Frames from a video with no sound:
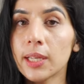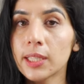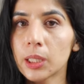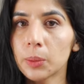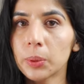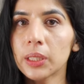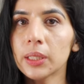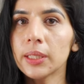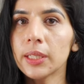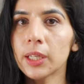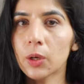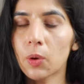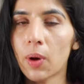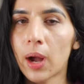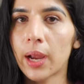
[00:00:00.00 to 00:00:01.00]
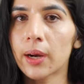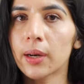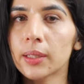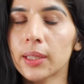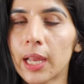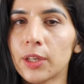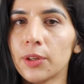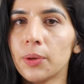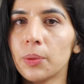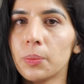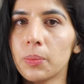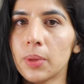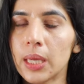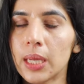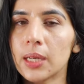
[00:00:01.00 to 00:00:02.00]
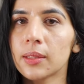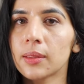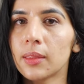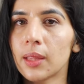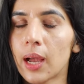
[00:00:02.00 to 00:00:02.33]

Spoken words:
typically require that you meet